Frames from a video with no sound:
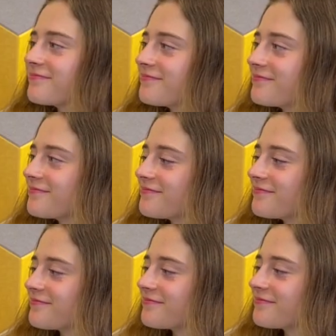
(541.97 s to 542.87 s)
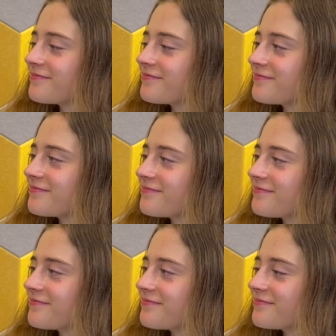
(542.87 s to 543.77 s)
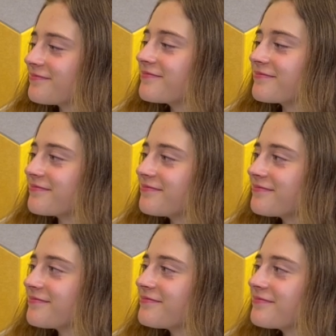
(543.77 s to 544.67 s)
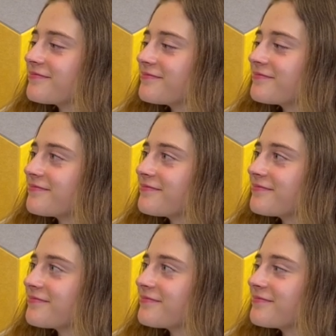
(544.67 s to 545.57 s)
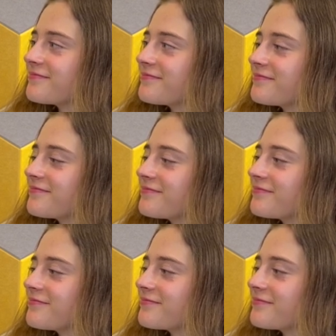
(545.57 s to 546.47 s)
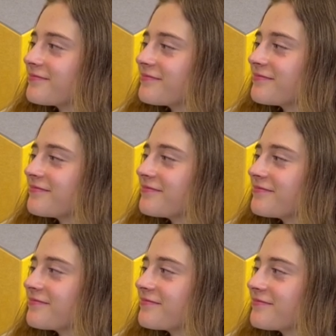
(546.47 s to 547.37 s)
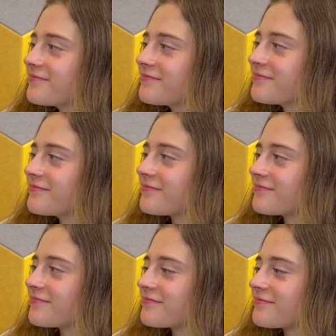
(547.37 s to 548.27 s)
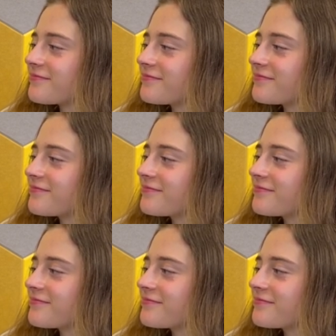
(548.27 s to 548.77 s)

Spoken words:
(silent)